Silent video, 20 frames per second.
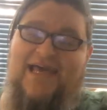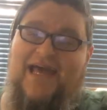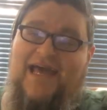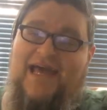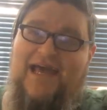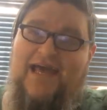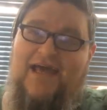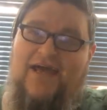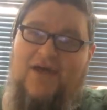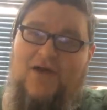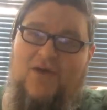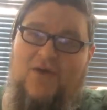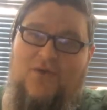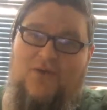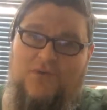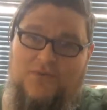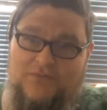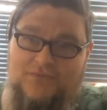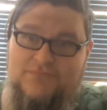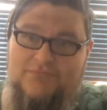
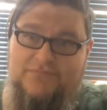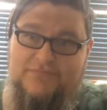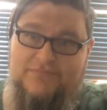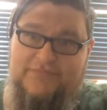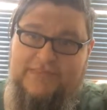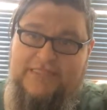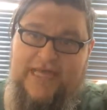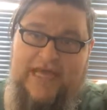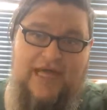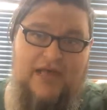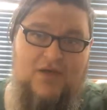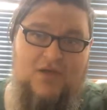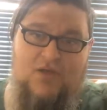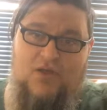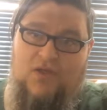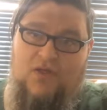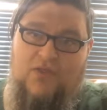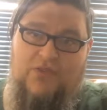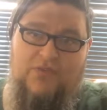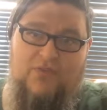Tau. Tau
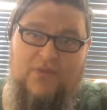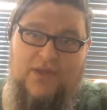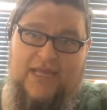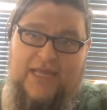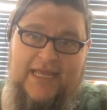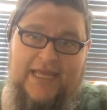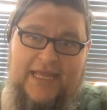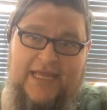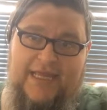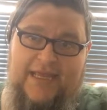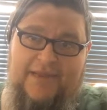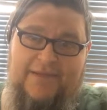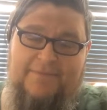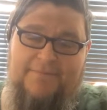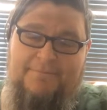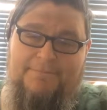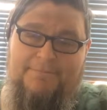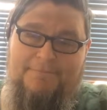all the way